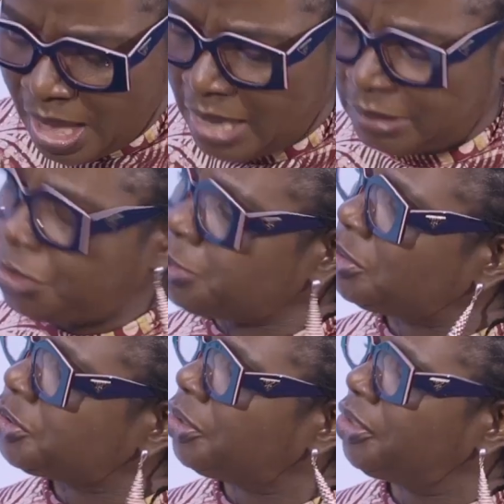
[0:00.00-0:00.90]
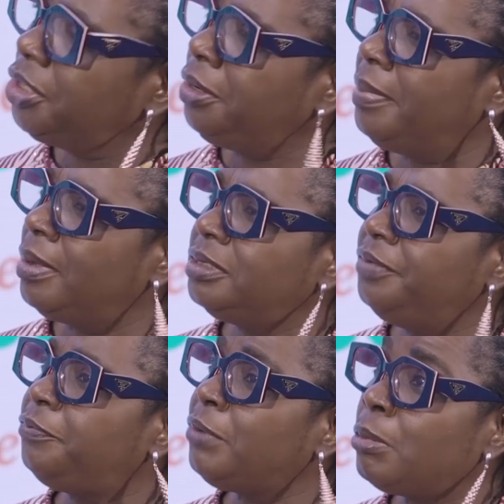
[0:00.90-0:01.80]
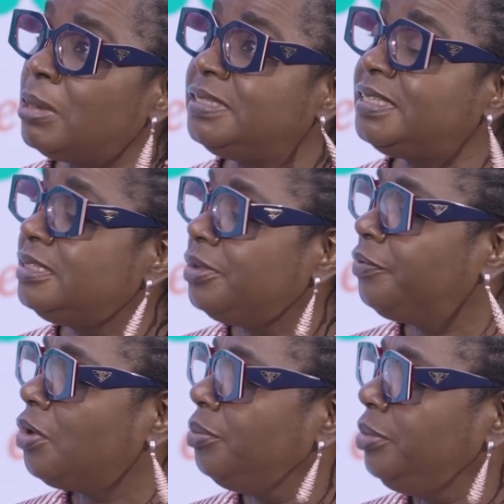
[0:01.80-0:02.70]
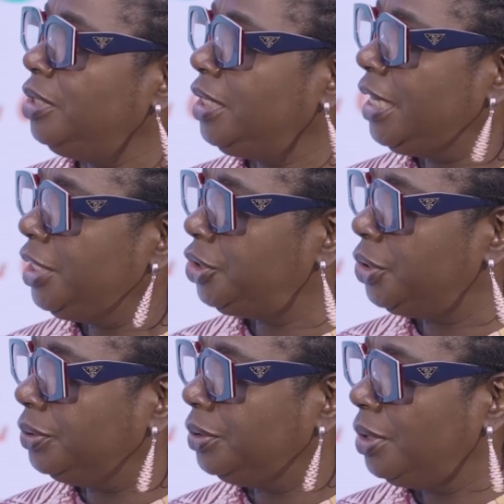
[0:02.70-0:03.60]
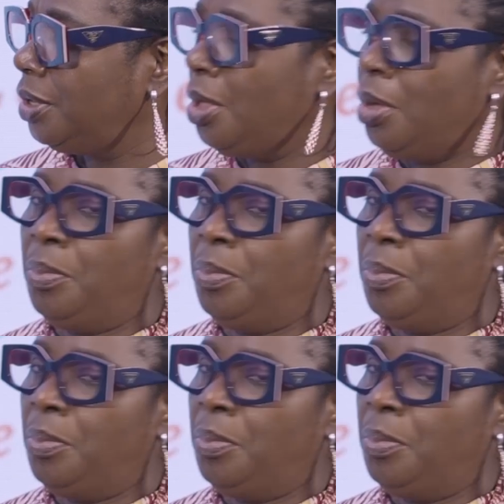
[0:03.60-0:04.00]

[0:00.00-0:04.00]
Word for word: And this was talking about the frequencies of communication. Hmm.